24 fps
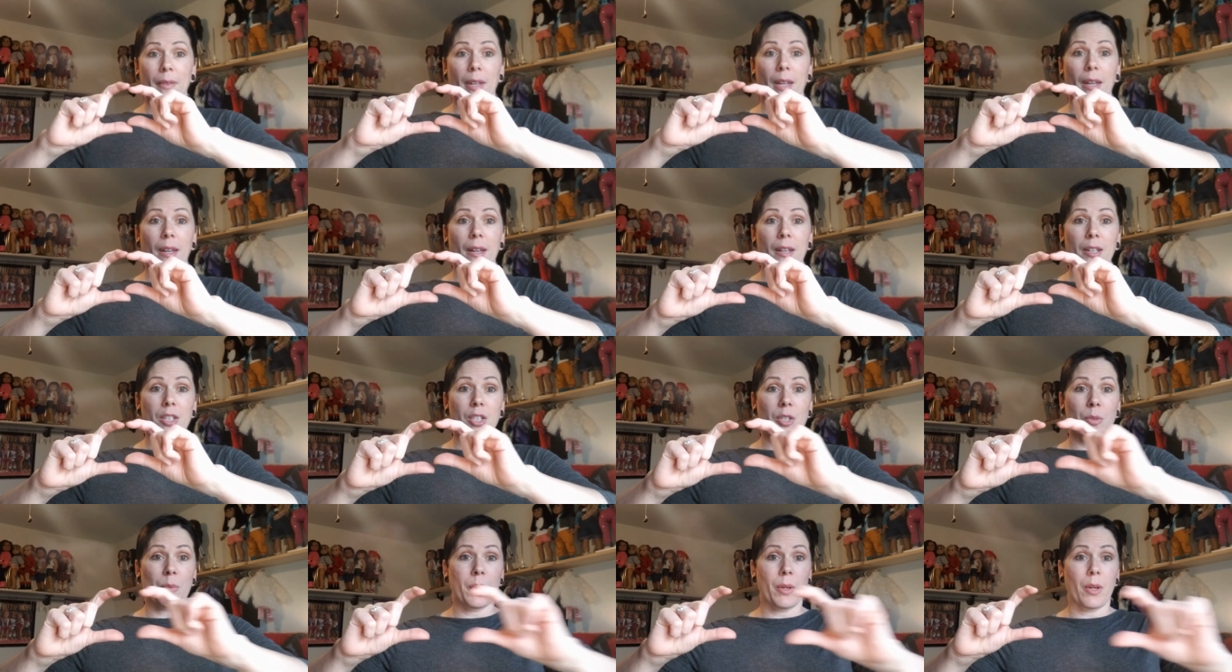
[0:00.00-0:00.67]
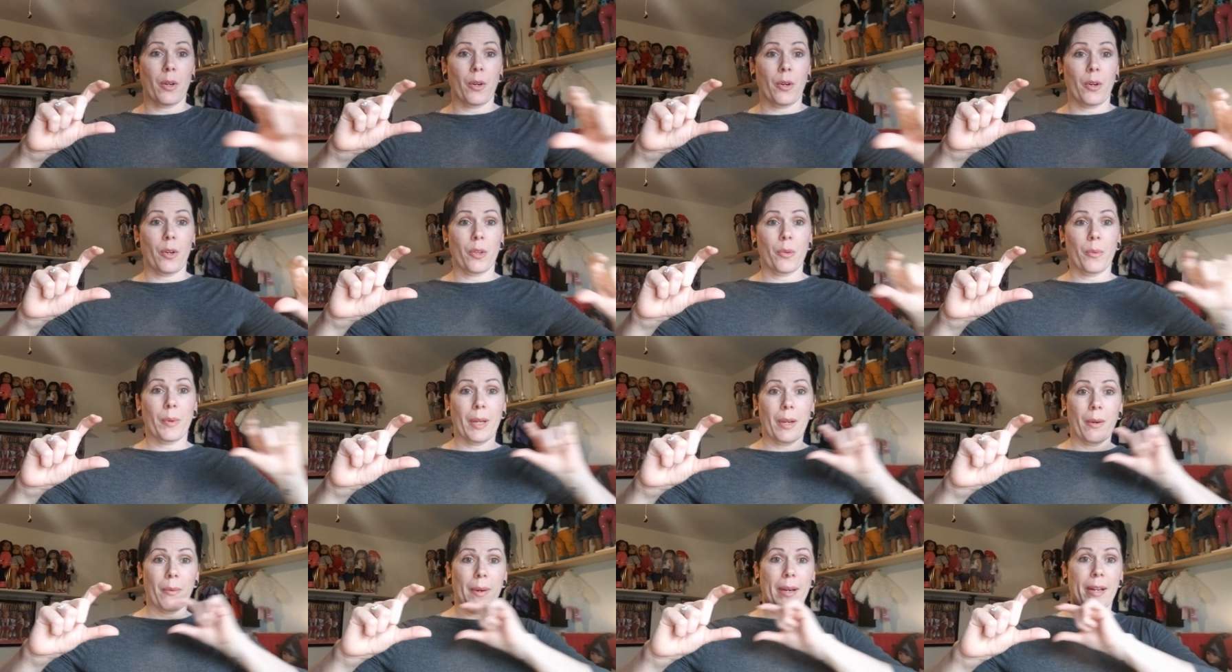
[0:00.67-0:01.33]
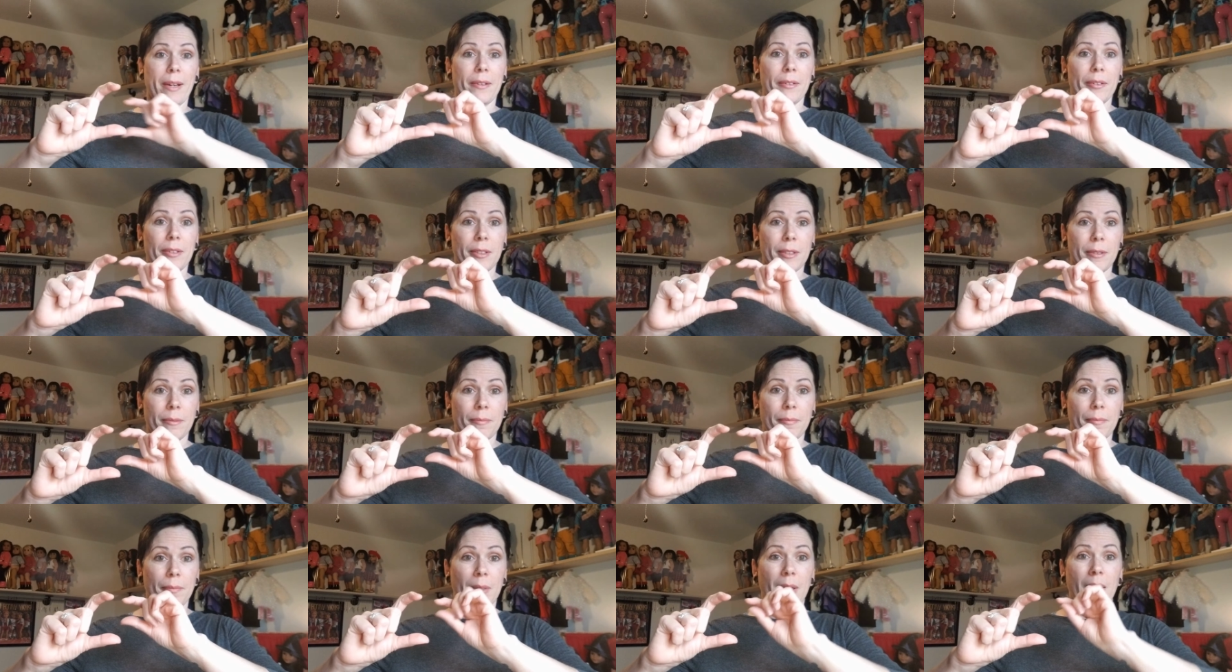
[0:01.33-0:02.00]
and I just went all the way around
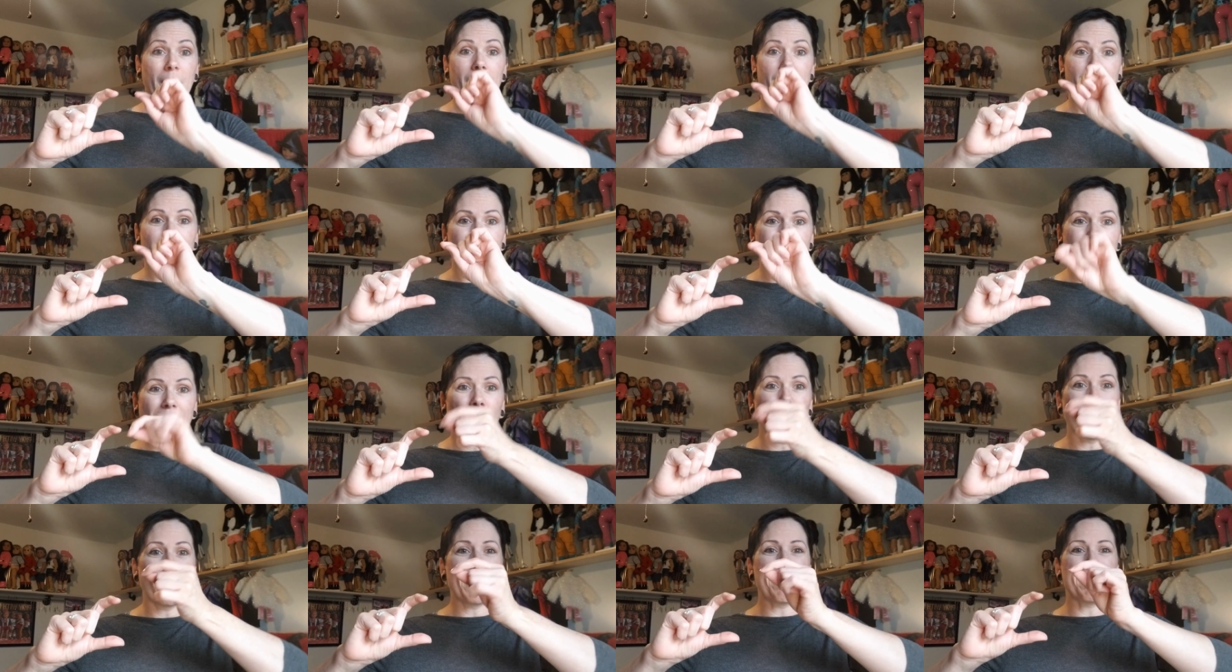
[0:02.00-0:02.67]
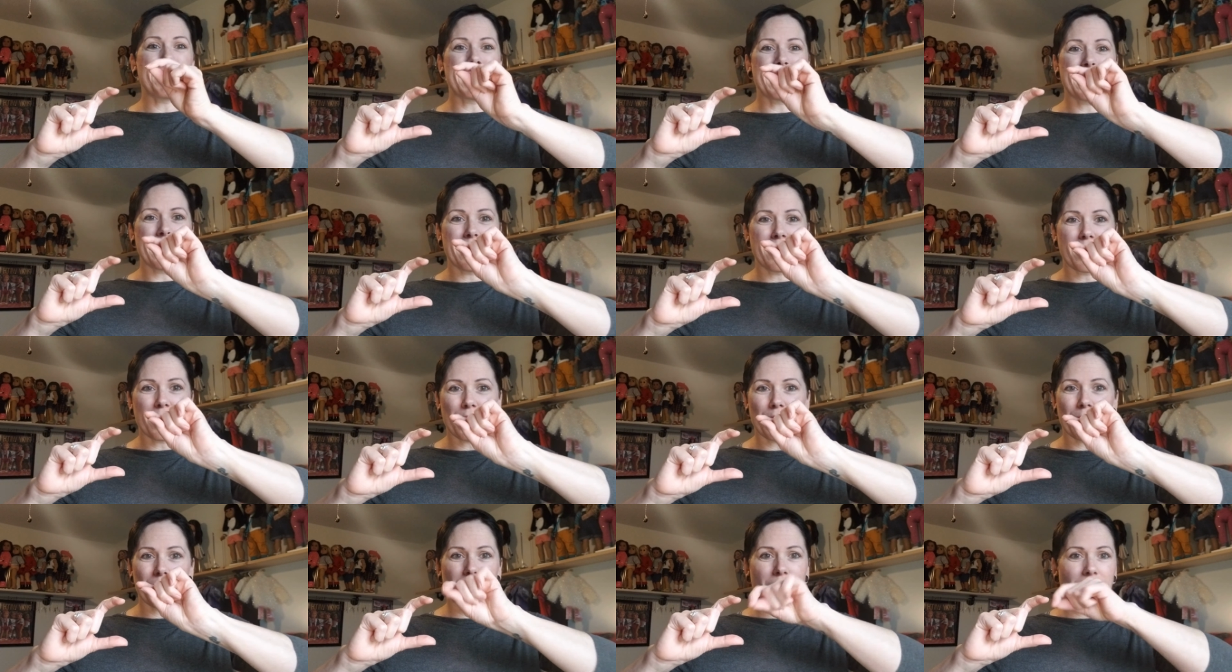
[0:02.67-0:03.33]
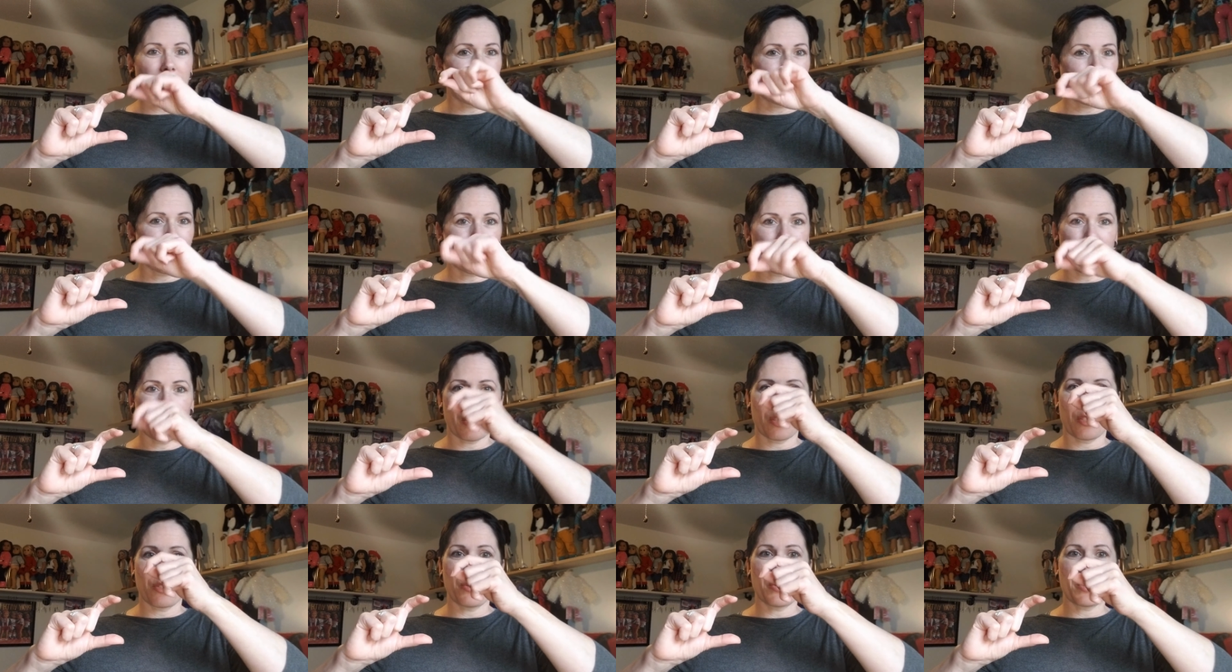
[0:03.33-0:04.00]
like a whip stitch, just a
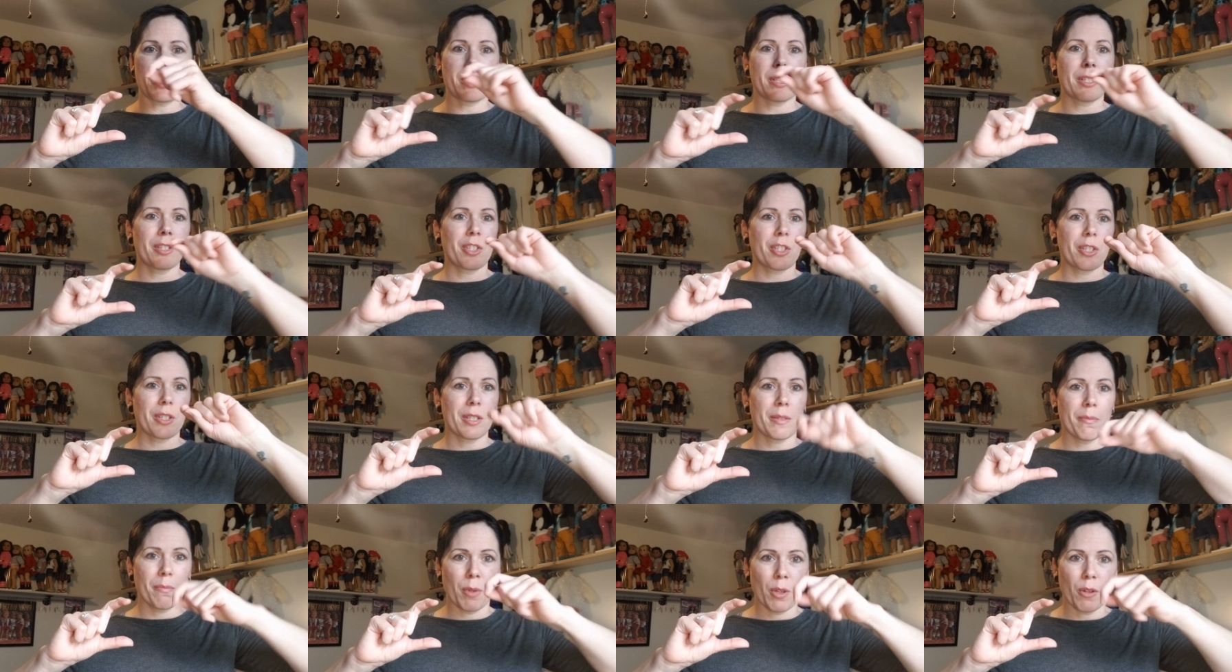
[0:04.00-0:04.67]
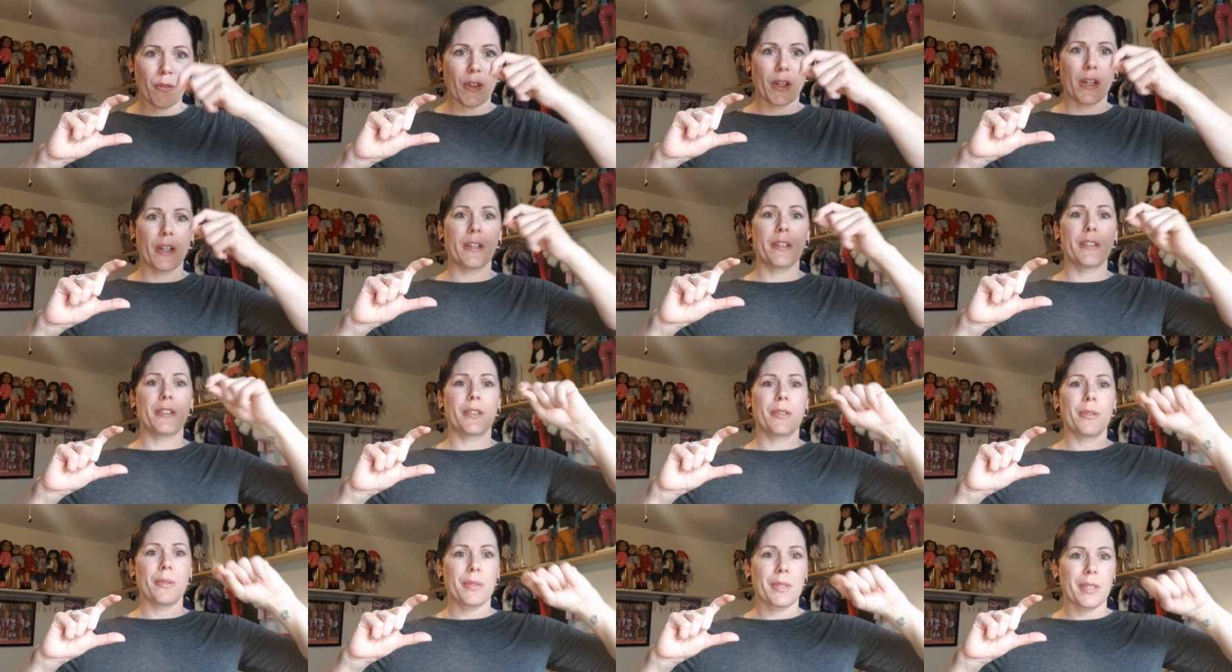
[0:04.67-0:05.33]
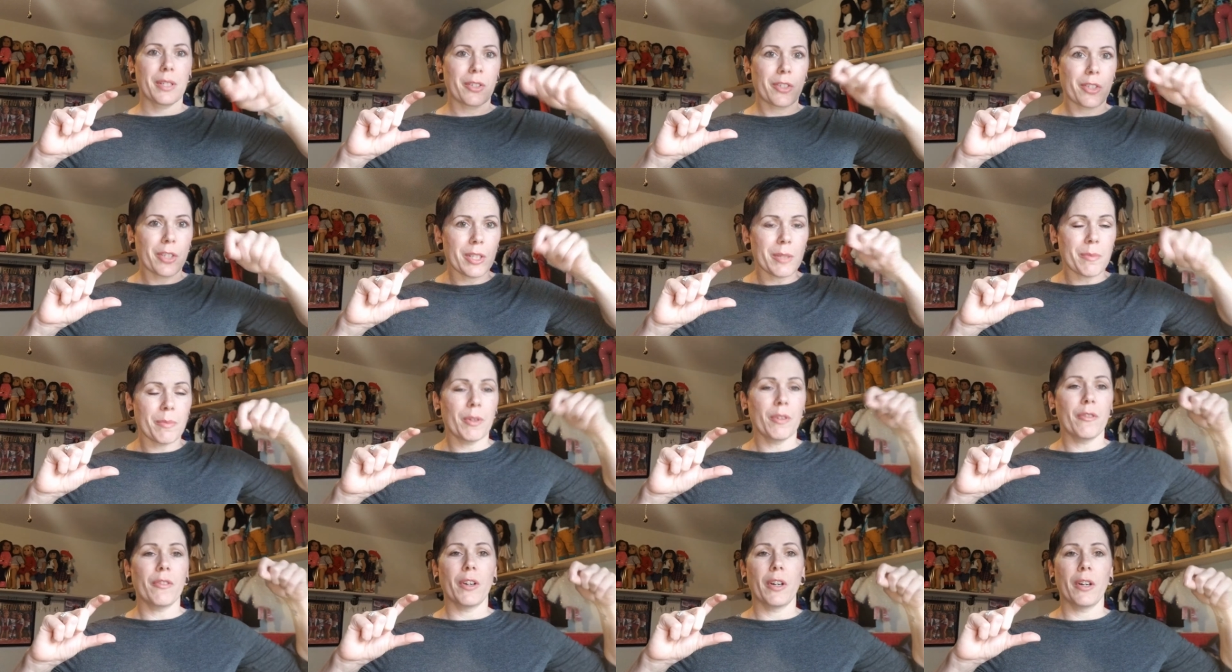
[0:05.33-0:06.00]
two stitches, move on, two stitches,
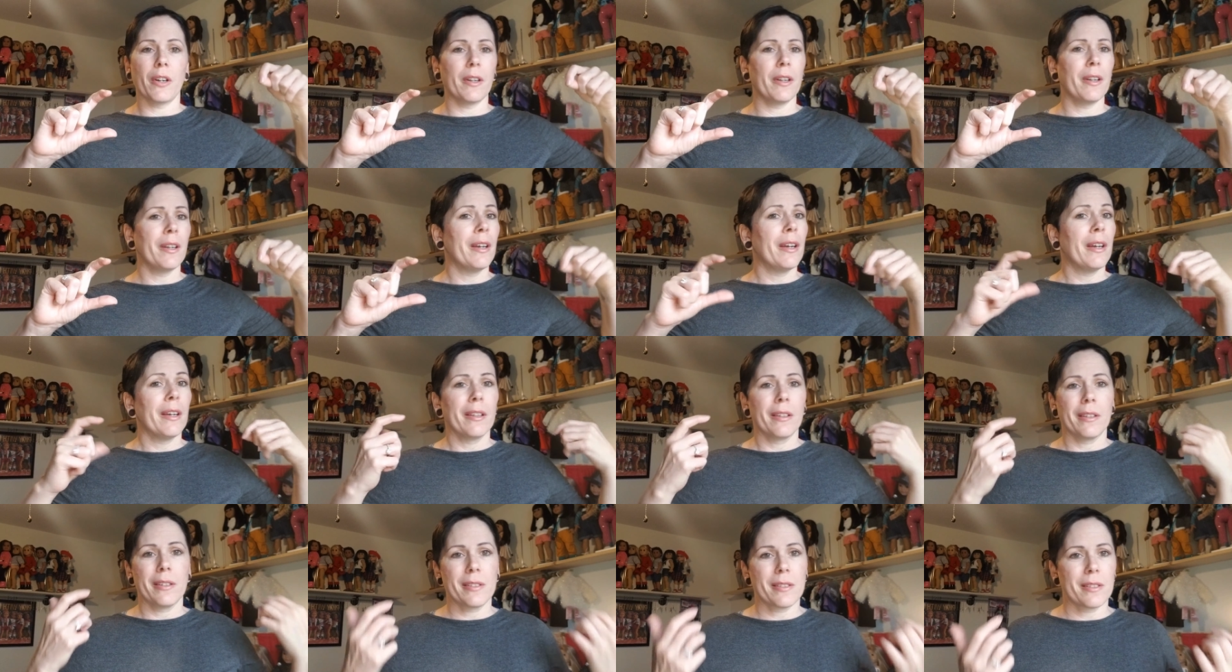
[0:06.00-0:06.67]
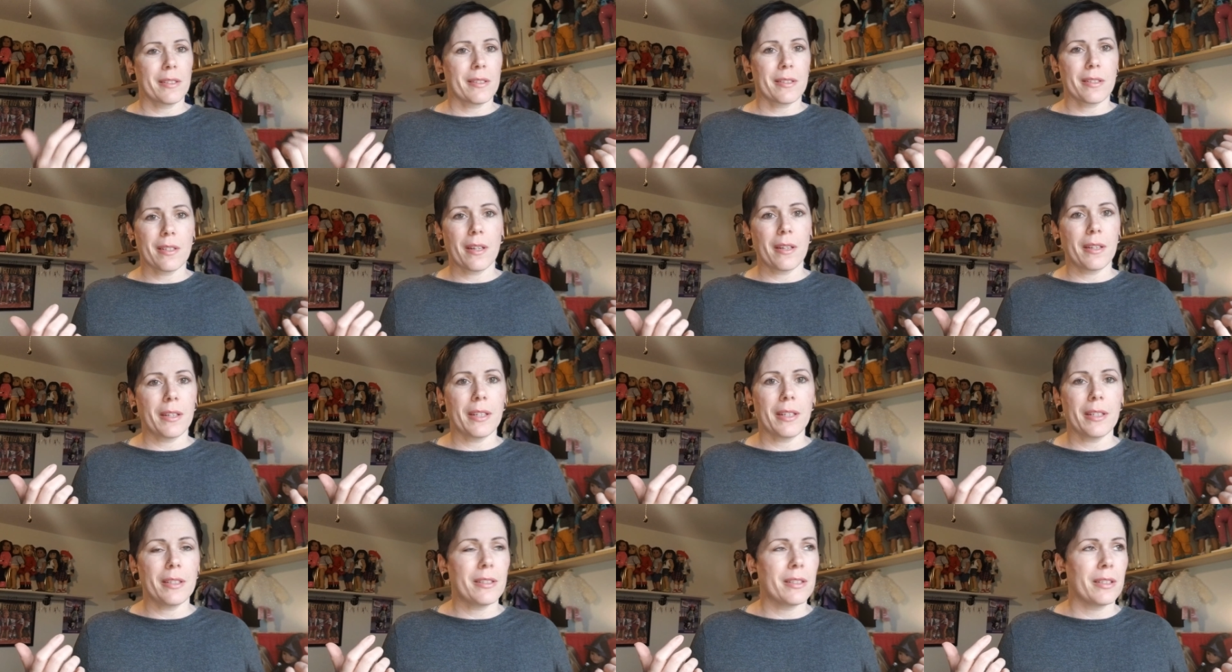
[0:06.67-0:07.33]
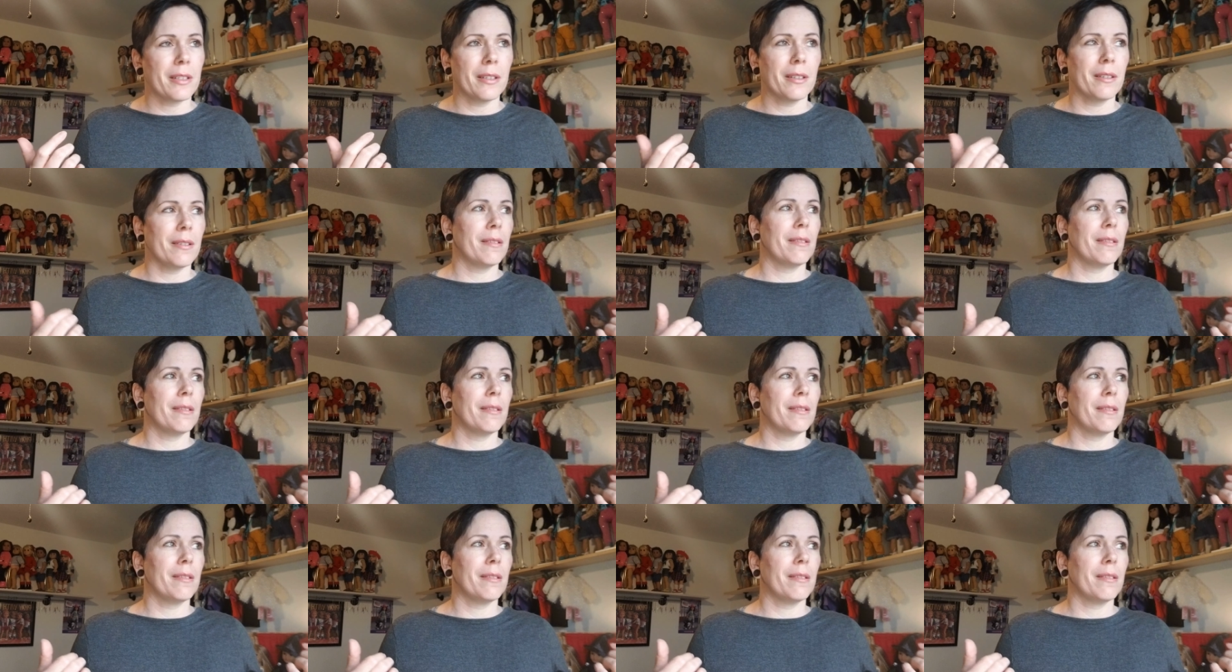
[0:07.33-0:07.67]
move on. This does not need to